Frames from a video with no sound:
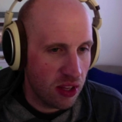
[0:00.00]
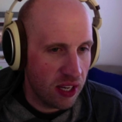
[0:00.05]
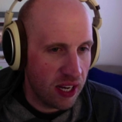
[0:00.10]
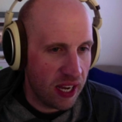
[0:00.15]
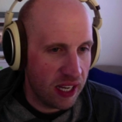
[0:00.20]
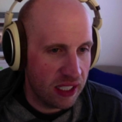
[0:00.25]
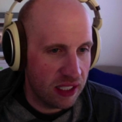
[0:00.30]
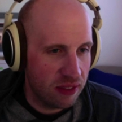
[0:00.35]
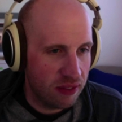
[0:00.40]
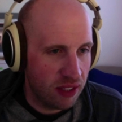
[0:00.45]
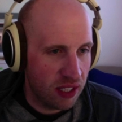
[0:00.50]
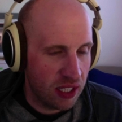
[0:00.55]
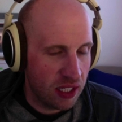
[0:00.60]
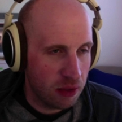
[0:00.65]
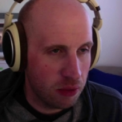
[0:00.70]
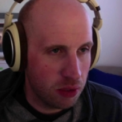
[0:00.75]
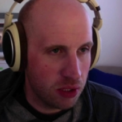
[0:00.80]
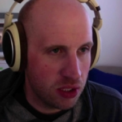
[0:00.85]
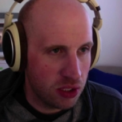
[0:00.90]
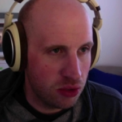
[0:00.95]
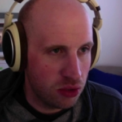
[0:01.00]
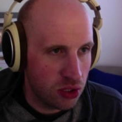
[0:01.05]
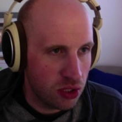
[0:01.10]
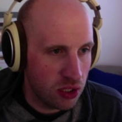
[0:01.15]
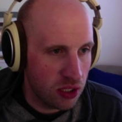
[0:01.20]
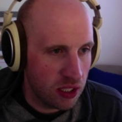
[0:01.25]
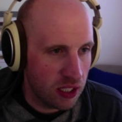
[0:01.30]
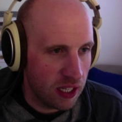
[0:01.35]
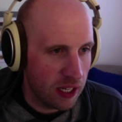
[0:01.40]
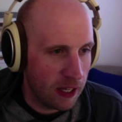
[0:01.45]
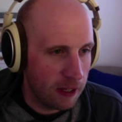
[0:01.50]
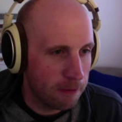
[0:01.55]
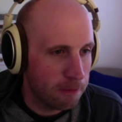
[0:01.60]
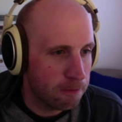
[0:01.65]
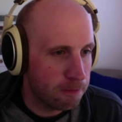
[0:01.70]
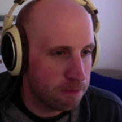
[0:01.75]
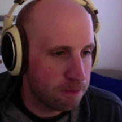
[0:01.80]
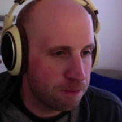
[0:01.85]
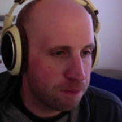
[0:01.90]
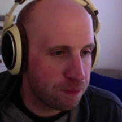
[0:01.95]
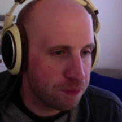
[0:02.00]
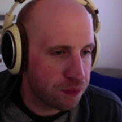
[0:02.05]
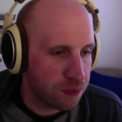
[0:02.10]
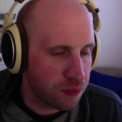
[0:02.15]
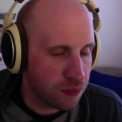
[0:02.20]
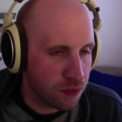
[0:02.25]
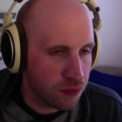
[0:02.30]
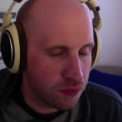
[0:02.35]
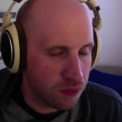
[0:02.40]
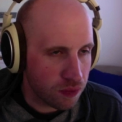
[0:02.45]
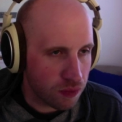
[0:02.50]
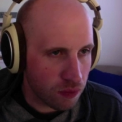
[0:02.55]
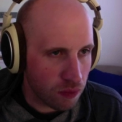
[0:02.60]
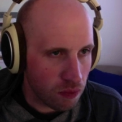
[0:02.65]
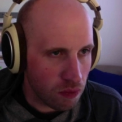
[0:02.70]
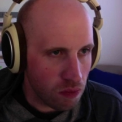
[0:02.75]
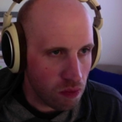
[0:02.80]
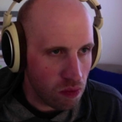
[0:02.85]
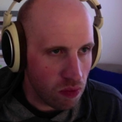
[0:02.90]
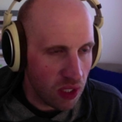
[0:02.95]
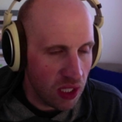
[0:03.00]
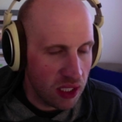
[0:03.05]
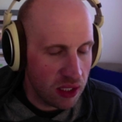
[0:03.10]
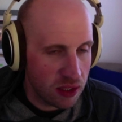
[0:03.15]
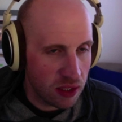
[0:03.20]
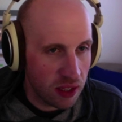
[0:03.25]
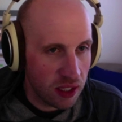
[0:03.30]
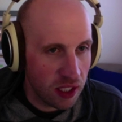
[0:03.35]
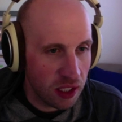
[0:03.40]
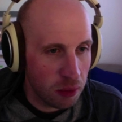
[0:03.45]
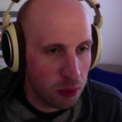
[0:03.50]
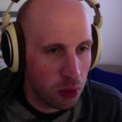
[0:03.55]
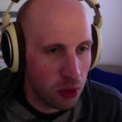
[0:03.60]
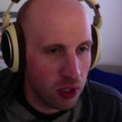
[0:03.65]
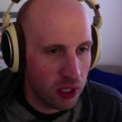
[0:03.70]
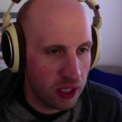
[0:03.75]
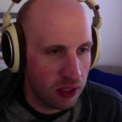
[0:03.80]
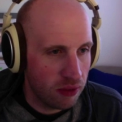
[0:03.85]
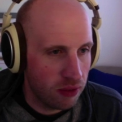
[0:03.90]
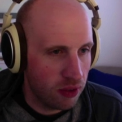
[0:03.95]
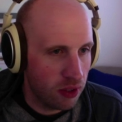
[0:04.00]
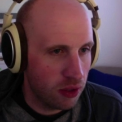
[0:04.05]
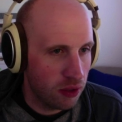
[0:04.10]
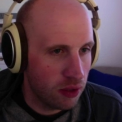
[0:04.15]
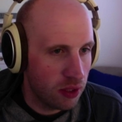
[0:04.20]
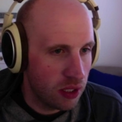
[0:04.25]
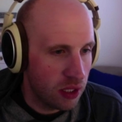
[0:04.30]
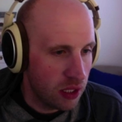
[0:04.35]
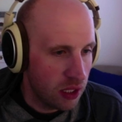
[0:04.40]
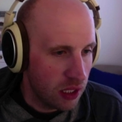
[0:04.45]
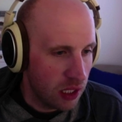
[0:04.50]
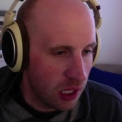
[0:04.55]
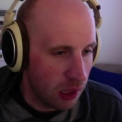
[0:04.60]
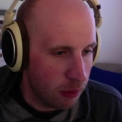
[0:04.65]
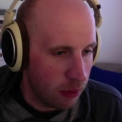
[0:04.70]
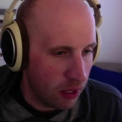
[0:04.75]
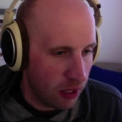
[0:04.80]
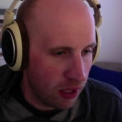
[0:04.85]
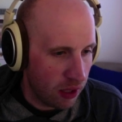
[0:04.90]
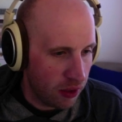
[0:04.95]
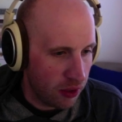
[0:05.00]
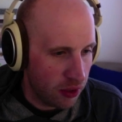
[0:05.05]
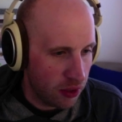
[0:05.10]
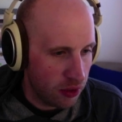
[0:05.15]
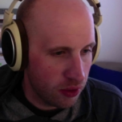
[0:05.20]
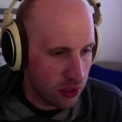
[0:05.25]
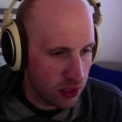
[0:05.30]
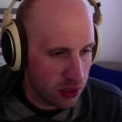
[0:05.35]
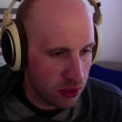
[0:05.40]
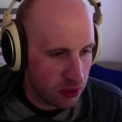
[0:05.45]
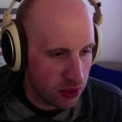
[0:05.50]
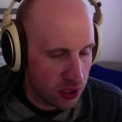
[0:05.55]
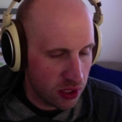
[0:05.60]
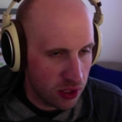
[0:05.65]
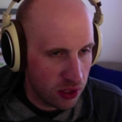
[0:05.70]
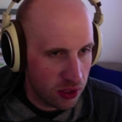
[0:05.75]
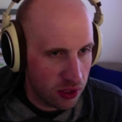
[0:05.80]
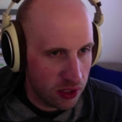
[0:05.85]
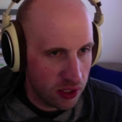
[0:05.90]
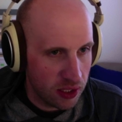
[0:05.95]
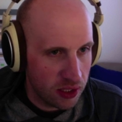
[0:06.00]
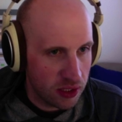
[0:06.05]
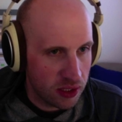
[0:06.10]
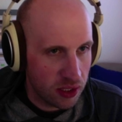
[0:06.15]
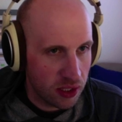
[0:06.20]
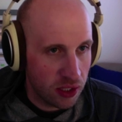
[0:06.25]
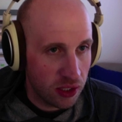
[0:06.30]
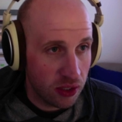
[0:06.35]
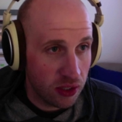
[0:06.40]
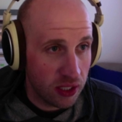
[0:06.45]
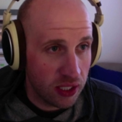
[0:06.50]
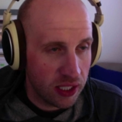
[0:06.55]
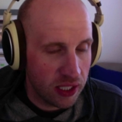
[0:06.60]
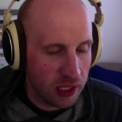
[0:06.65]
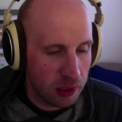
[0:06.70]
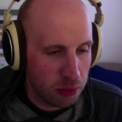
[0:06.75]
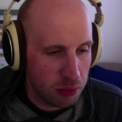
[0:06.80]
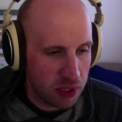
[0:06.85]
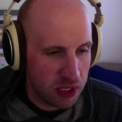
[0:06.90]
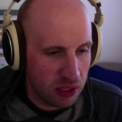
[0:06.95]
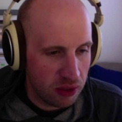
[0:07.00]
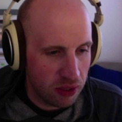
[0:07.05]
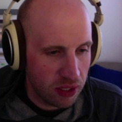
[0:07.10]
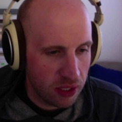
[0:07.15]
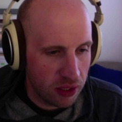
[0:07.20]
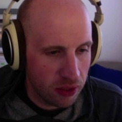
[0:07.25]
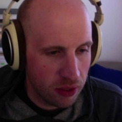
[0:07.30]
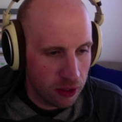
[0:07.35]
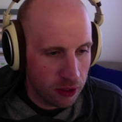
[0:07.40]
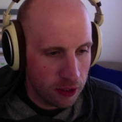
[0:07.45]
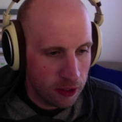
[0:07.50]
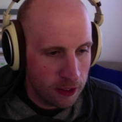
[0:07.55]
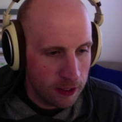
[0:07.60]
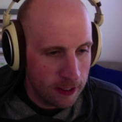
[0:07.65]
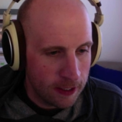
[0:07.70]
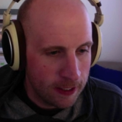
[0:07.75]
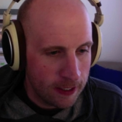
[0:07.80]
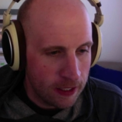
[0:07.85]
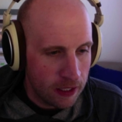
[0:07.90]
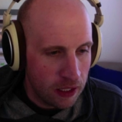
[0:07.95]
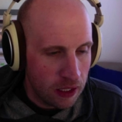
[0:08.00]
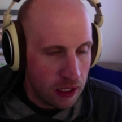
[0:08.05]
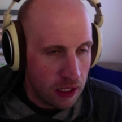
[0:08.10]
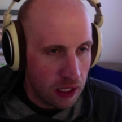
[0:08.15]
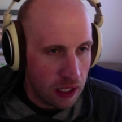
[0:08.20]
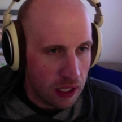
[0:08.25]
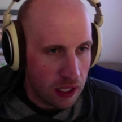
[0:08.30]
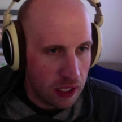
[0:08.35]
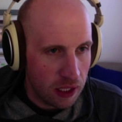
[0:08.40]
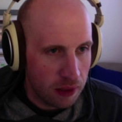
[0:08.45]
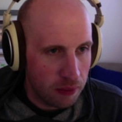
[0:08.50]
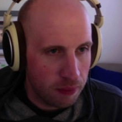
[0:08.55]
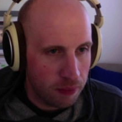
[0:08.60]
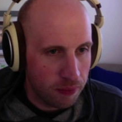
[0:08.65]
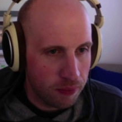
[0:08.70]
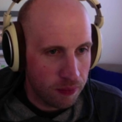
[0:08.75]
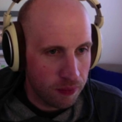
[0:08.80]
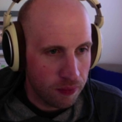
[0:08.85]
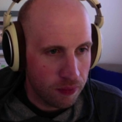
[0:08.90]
and activate it, what you should get is a little more info about how you're doing. So security, security comes down here. Um,